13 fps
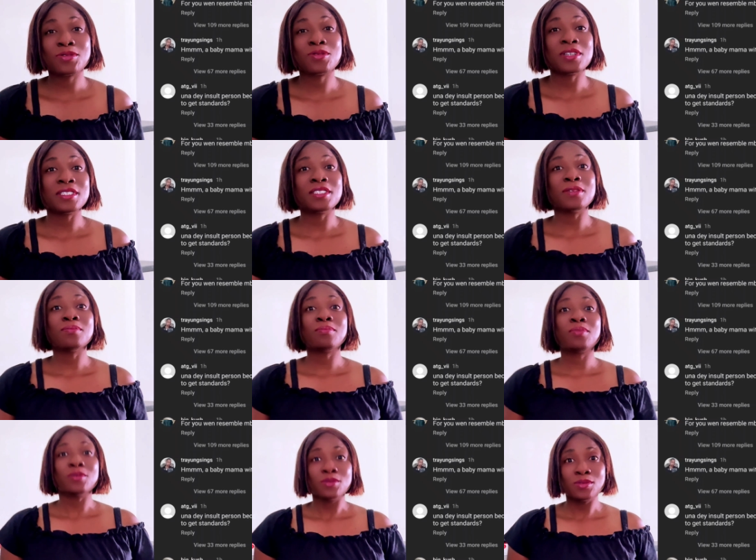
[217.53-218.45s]
I don't want to
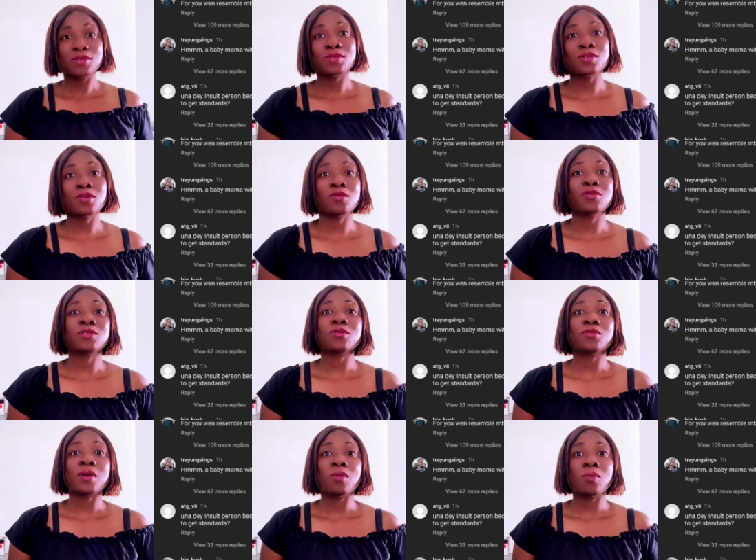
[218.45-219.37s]
say much about
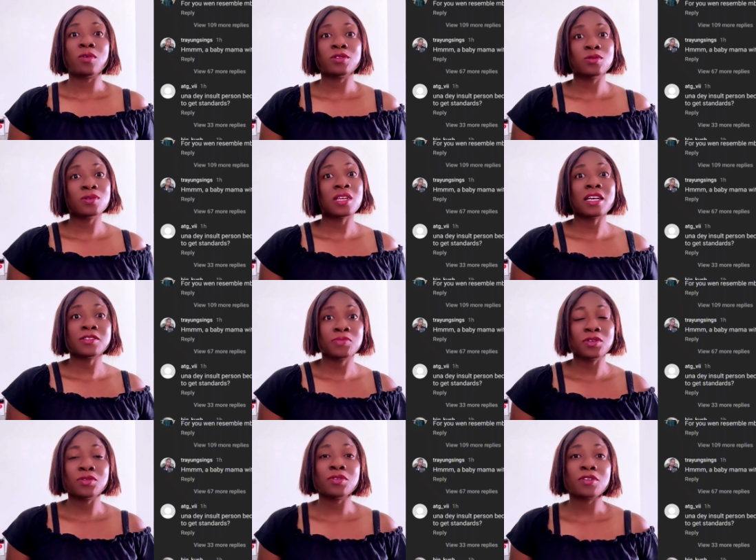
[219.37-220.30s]
this.
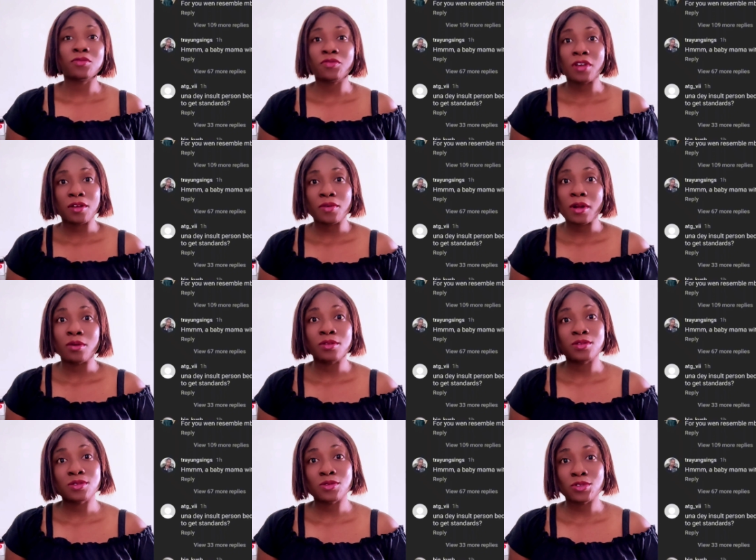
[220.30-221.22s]
But then,
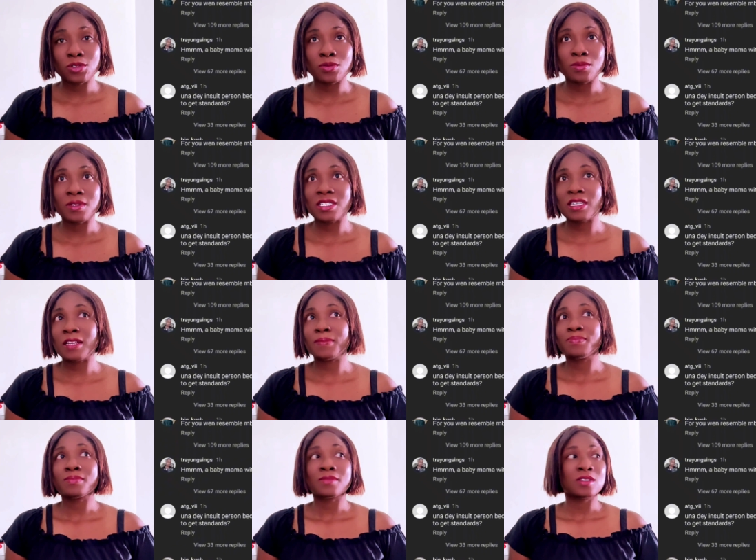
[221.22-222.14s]
um, a lot of
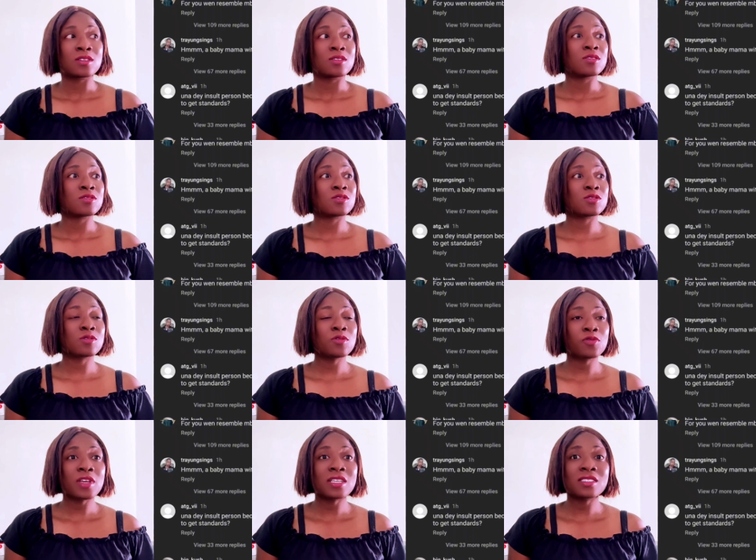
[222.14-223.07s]
people reacted to
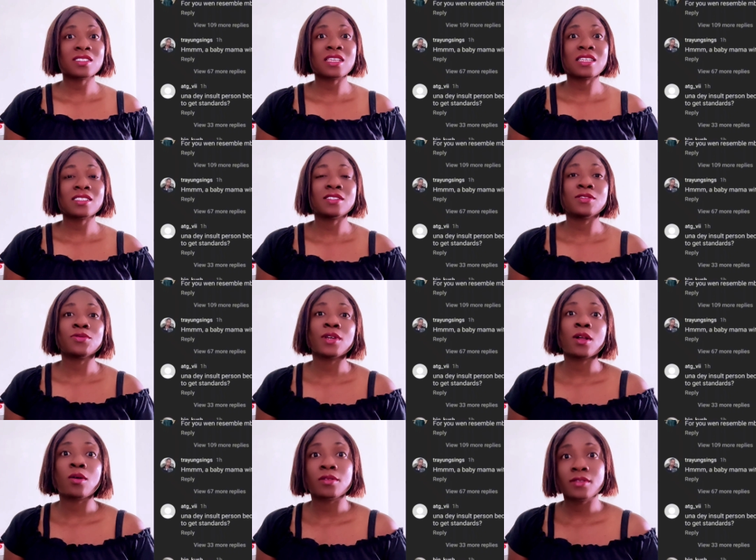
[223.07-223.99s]
it. Someone
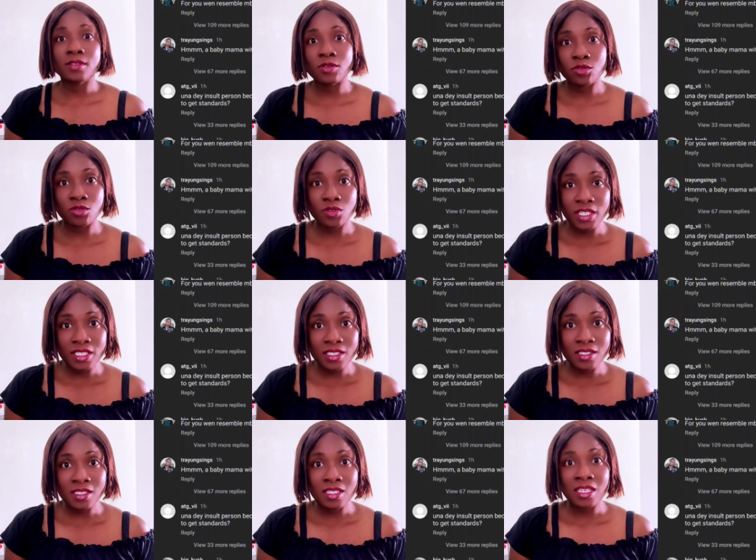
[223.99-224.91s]
said,
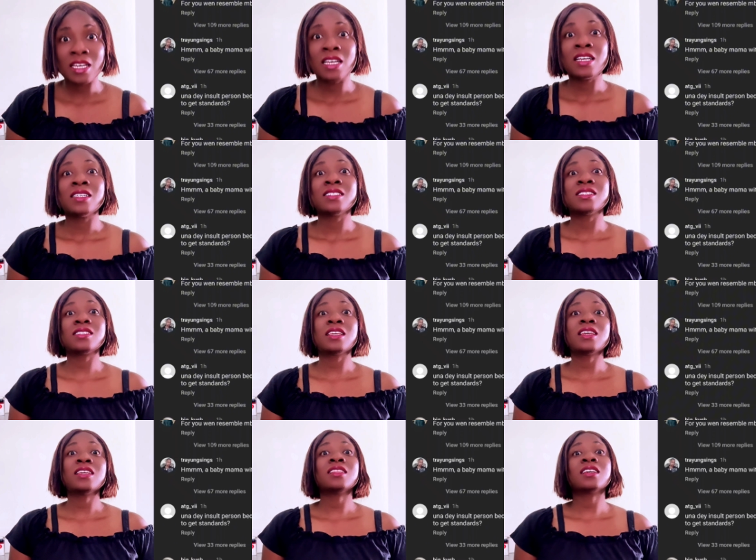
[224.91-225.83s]
Una the insult
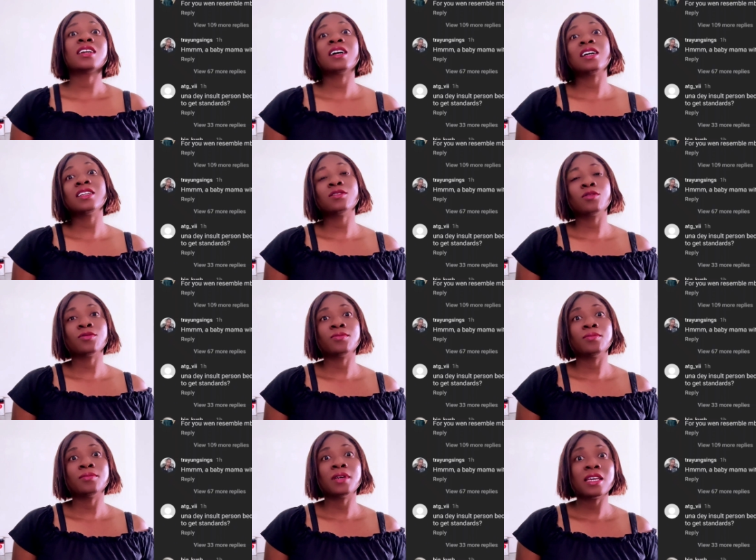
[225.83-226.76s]
person because she
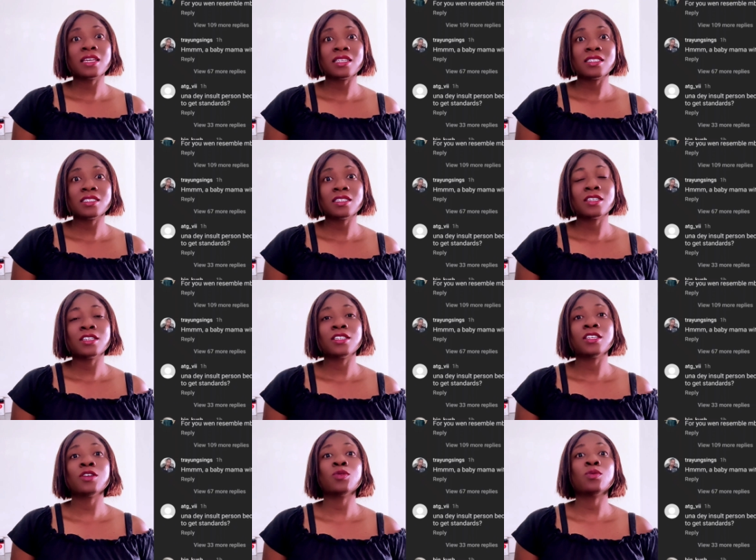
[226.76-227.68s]
decided to get
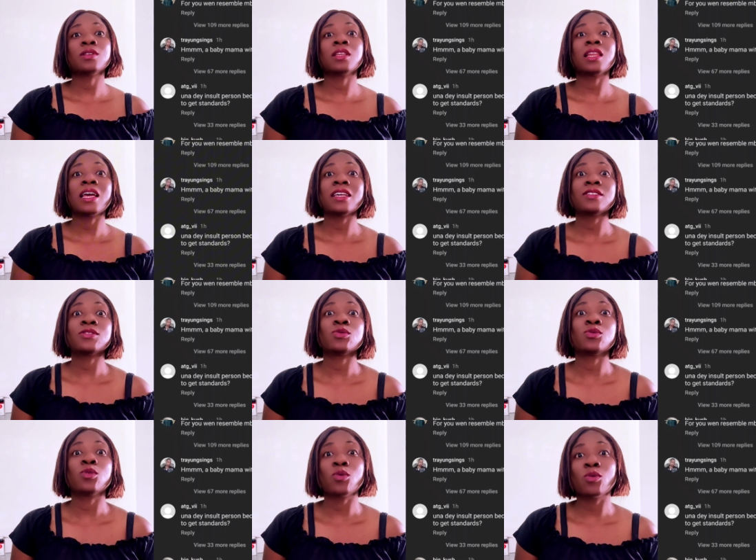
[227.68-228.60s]

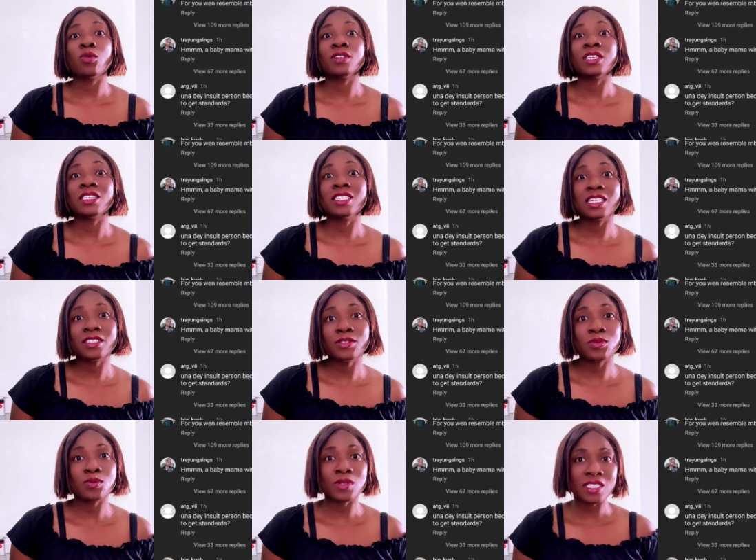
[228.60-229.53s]
standards. Another
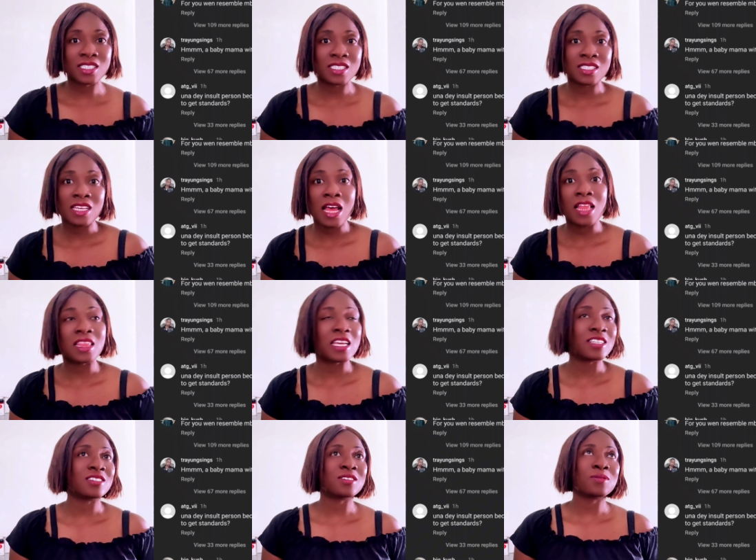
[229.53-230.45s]
person wrote,
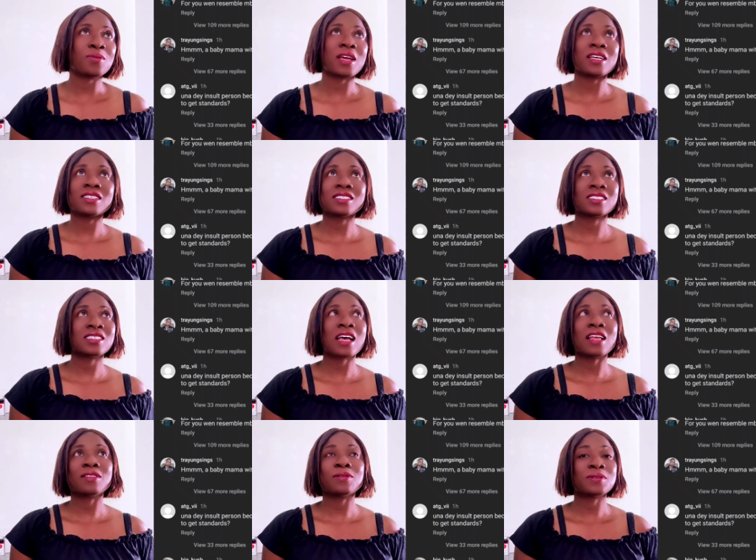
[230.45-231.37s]
Sophia gave birth for the
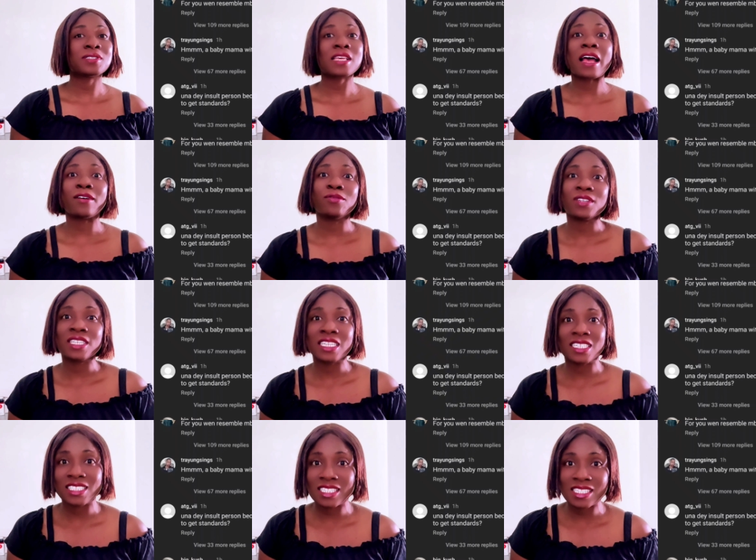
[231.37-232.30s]
wrong person.
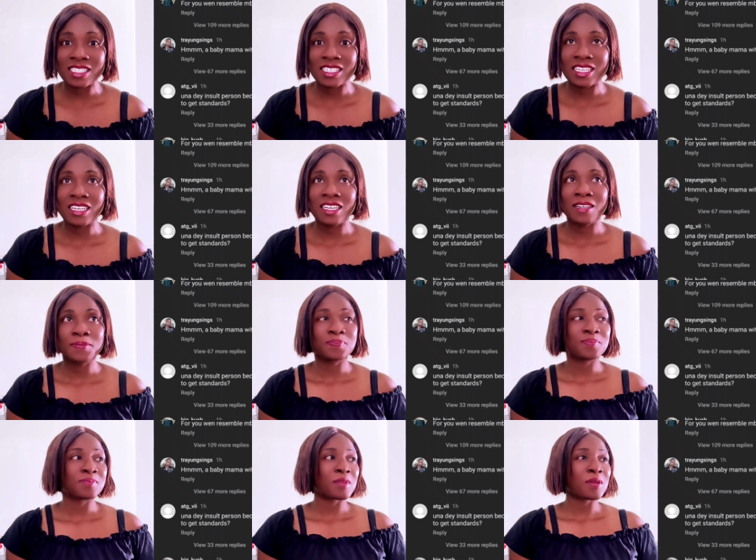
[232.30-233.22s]
That's her only
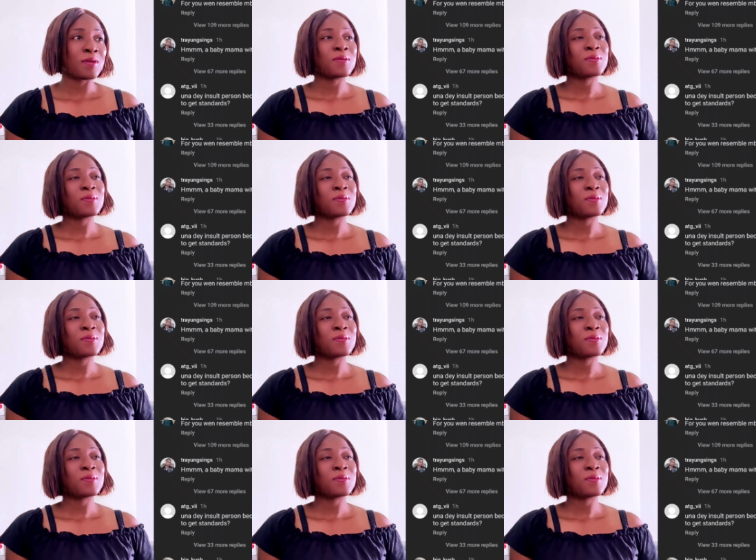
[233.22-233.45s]
crime.